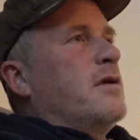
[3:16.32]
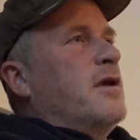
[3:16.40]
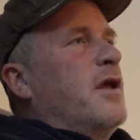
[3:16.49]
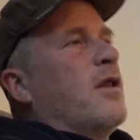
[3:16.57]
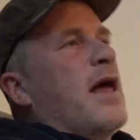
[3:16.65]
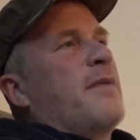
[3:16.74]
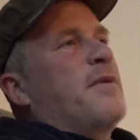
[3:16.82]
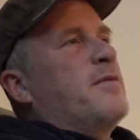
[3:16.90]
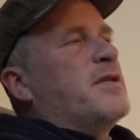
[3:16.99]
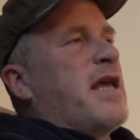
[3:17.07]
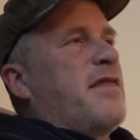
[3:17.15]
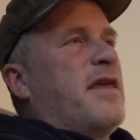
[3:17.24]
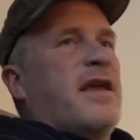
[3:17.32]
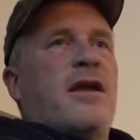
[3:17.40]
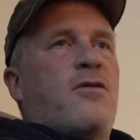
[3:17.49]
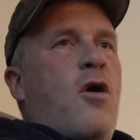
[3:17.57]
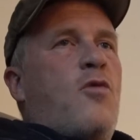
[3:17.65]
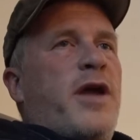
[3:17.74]
a lot of people say Think
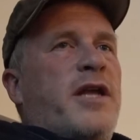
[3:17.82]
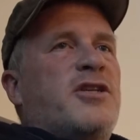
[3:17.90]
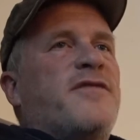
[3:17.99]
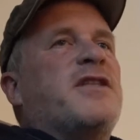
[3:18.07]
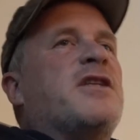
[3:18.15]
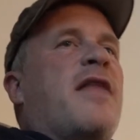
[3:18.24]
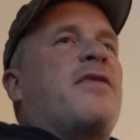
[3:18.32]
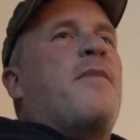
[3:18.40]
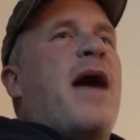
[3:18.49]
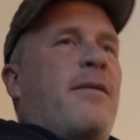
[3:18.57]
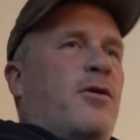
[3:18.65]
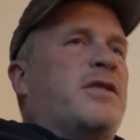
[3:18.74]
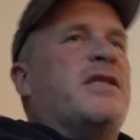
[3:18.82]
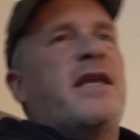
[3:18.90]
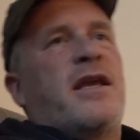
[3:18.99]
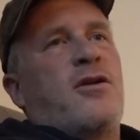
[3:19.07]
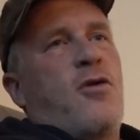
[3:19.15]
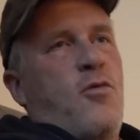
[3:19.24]
and Grow Rich. If it's not the Bible, it's
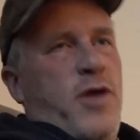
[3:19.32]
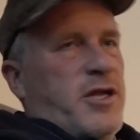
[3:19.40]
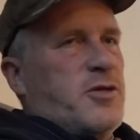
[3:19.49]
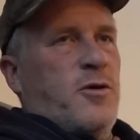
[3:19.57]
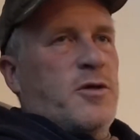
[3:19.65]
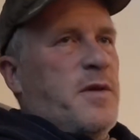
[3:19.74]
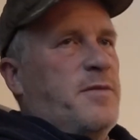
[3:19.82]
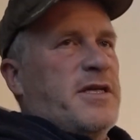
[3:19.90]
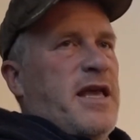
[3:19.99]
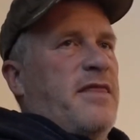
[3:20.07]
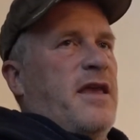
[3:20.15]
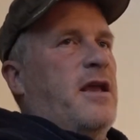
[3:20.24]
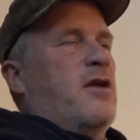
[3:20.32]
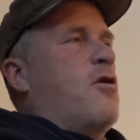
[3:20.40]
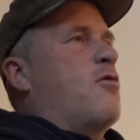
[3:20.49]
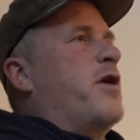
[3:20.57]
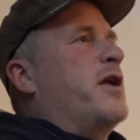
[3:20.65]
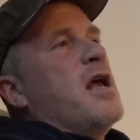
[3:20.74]
Think and Grow Rich. Most people say Think and
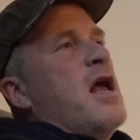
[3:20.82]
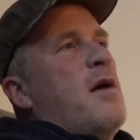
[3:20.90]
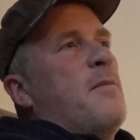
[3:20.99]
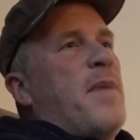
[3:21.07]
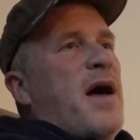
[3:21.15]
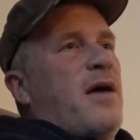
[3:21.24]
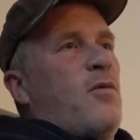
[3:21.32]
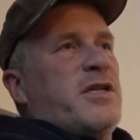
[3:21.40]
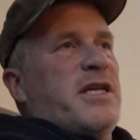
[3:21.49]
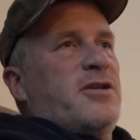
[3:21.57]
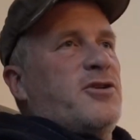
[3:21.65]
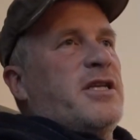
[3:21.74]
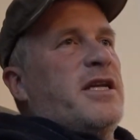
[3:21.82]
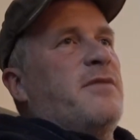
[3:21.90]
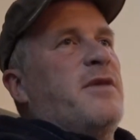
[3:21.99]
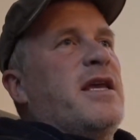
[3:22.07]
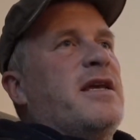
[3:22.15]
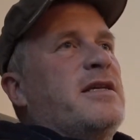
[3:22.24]
Grow Rich. But what's interesting to
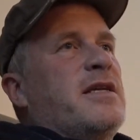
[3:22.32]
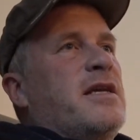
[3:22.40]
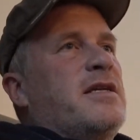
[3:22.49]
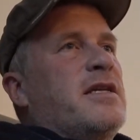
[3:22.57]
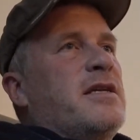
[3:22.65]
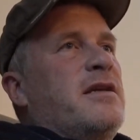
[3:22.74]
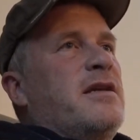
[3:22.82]
me is